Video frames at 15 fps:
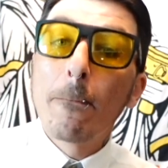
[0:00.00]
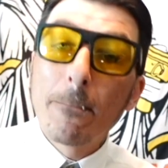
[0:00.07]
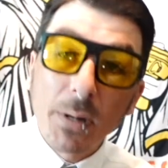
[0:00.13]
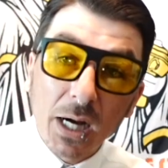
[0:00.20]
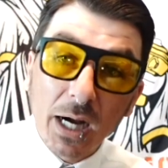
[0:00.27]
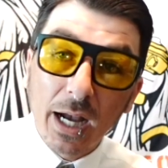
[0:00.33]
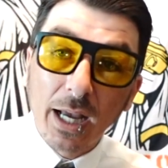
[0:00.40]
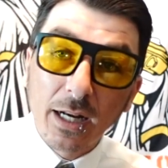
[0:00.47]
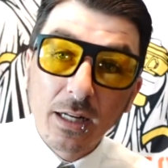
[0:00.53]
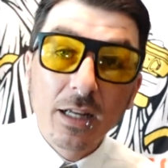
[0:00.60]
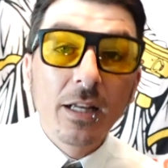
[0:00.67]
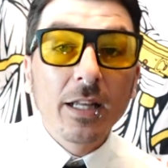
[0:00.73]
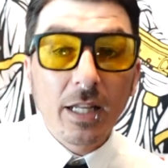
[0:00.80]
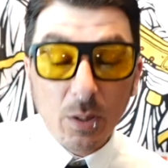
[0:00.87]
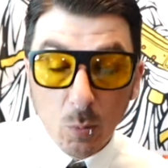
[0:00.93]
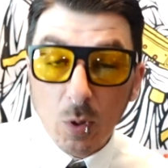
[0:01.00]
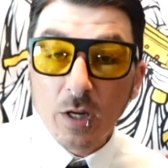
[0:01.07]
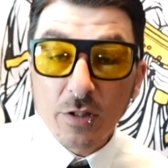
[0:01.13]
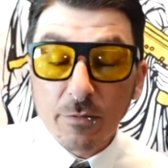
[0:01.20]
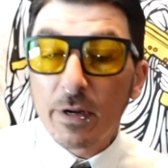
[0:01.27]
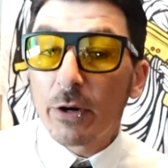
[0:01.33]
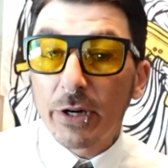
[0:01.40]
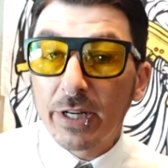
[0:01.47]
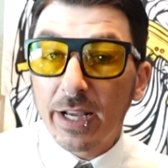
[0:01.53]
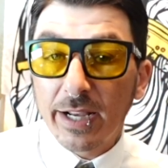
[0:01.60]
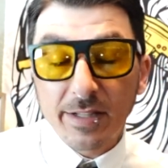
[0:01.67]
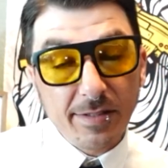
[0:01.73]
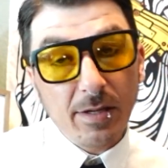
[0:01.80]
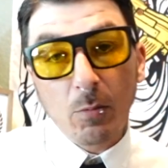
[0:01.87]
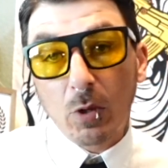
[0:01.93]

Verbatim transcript: but it was very nice that